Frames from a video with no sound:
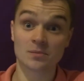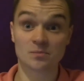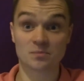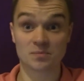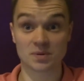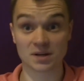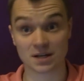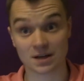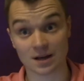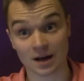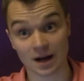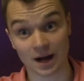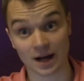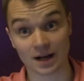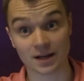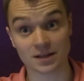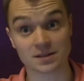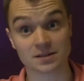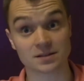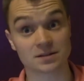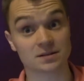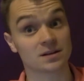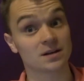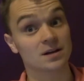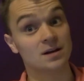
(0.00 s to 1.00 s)

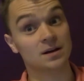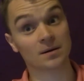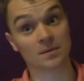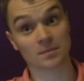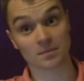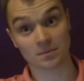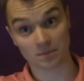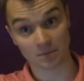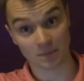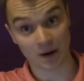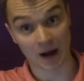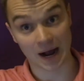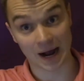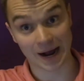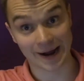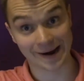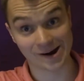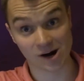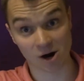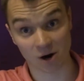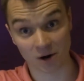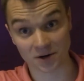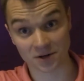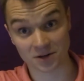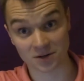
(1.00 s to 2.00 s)
because my
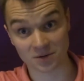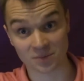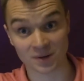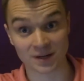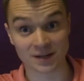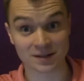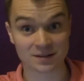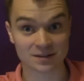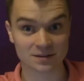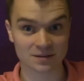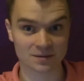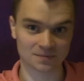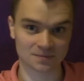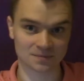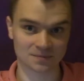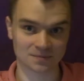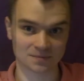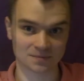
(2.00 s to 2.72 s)
argument. And